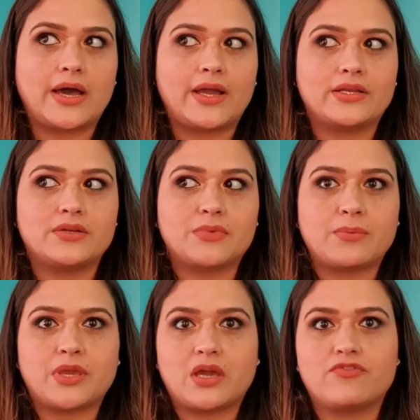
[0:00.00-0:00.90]
I did
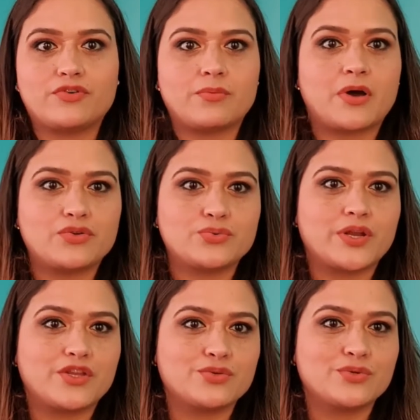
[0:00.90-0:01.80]
my makeup for about
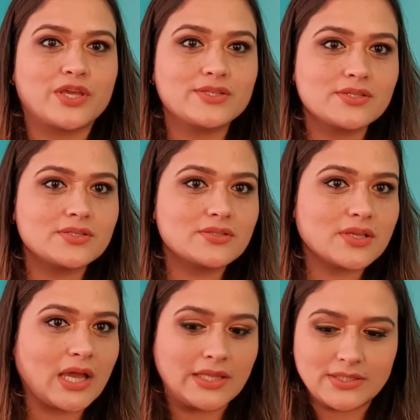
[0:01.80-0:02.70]
22 days,
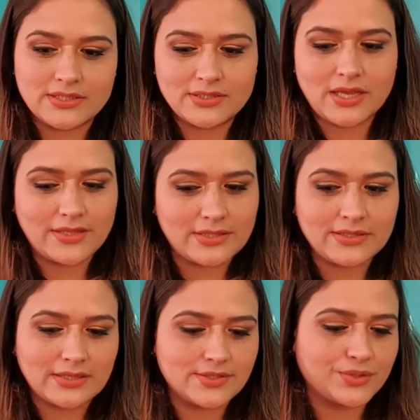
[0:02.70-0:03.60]
and I
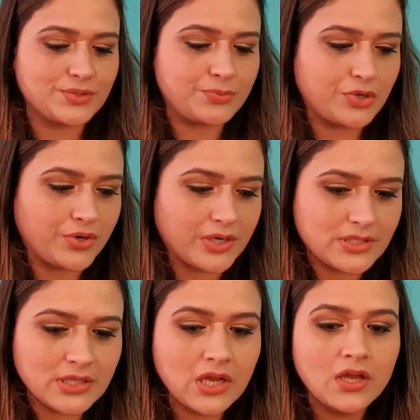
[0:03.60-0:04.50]
think that's a good
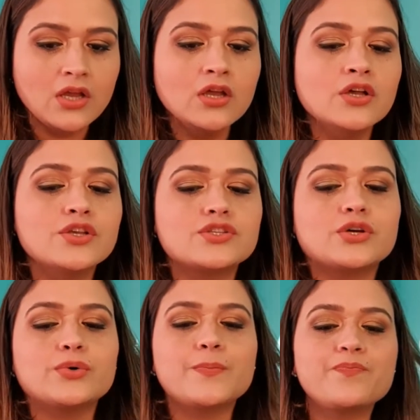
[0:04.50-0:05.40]
progress.
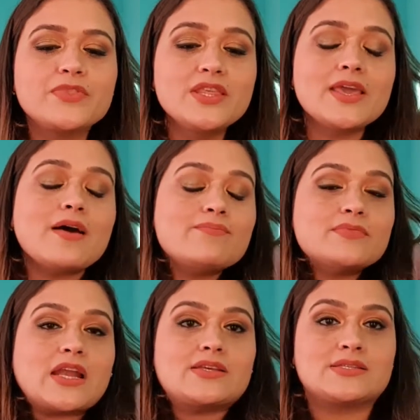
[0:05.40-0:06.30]
So yeah,
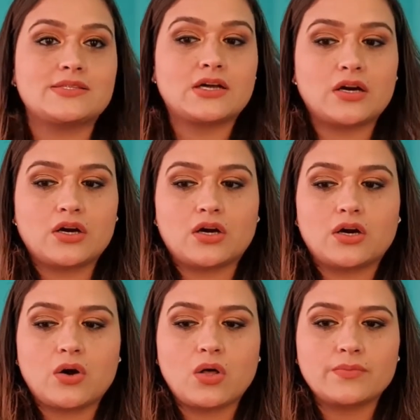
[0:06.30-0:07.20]
that is
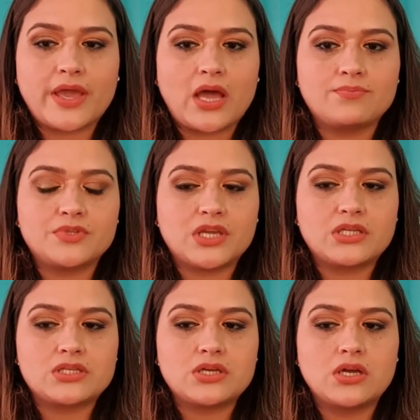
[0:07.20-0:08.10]
all my
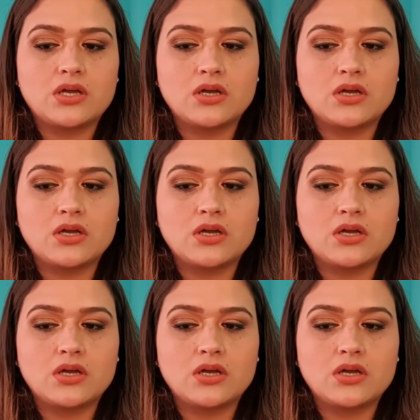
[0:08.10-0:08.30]
update